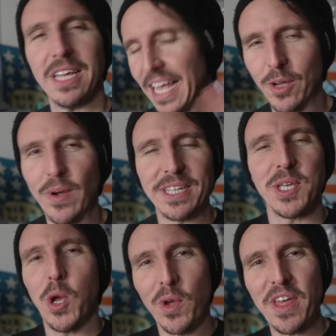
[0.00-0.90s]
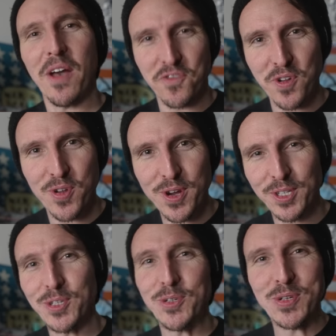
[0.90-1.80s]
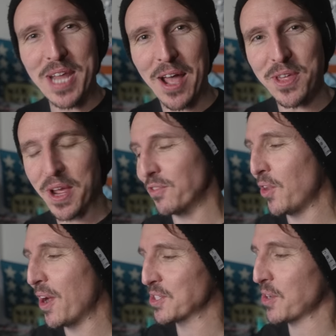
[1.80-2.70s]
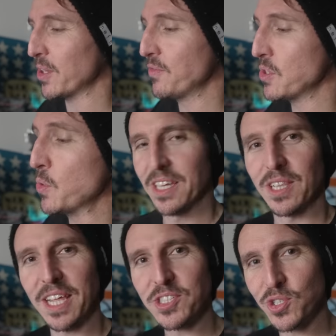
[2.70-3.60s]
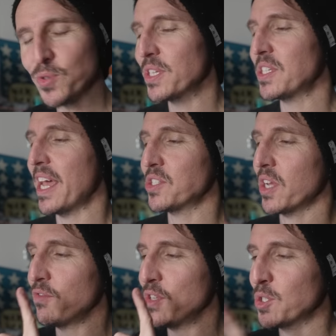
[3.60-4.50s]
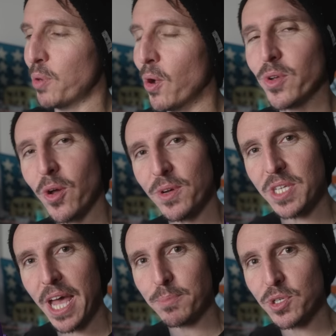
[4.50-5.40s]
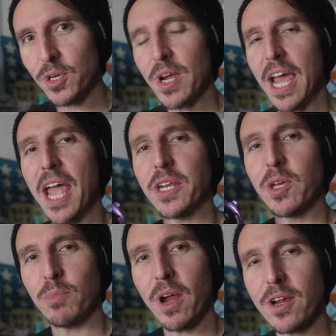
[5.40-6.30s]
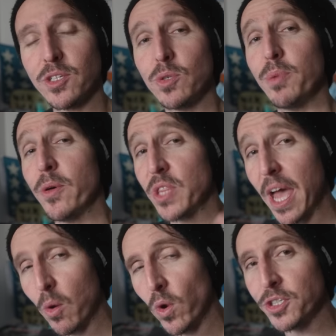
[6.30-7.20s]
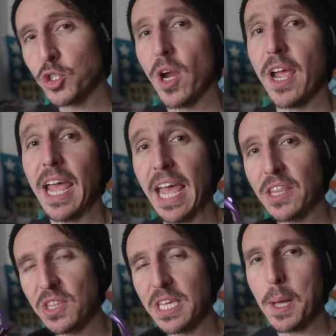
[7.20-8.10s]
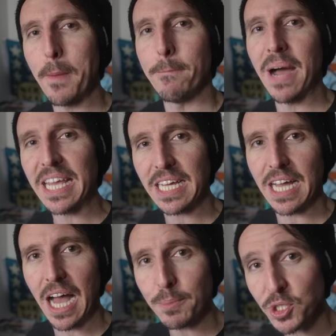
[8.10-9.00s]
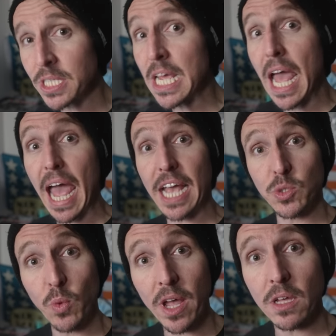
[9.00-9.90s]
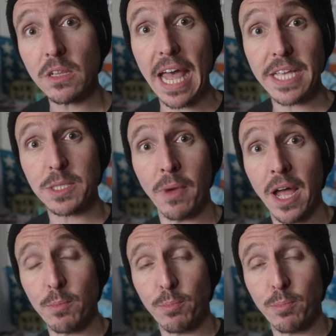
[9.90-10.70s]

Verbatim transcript: Anyways, without further ado, now that I've lost all of you, let's do the test of this POCO adapter and compare it to both that one tray and the Meike option, as well as my